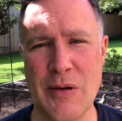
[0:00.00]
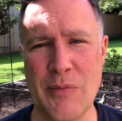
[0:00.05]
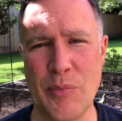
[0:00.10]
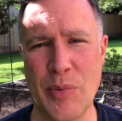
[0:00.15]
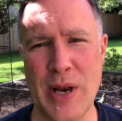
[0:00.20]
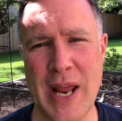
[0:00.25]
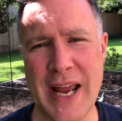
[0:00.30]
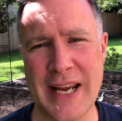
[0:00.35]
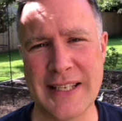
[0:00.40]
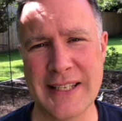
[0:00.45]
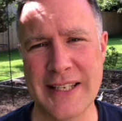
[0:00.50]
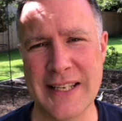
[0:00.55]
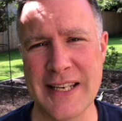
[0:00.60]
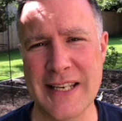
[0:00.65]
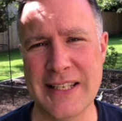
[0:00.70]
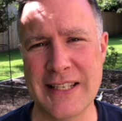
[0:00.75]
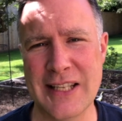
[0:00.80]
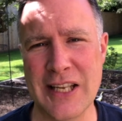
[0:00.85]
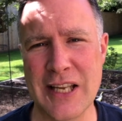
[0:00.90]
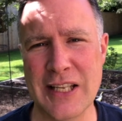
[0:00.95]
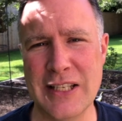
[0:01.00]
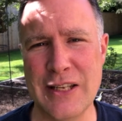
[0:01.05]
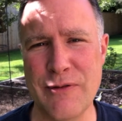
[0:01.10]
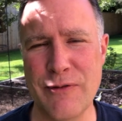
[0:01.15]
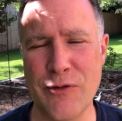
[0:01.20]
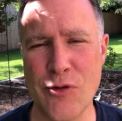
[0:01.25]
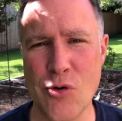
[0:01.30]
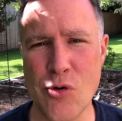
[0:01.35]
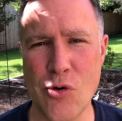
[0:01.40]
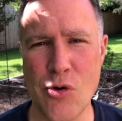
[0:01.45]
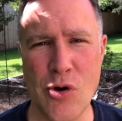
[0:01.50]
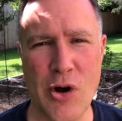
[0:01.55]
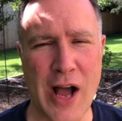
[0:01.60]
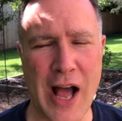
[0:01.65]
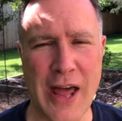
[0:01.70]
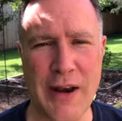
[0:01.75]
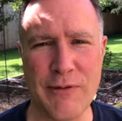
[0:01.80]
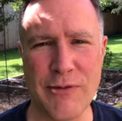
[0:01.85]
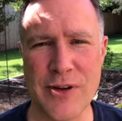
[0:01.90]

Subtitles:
but Exodus 34 and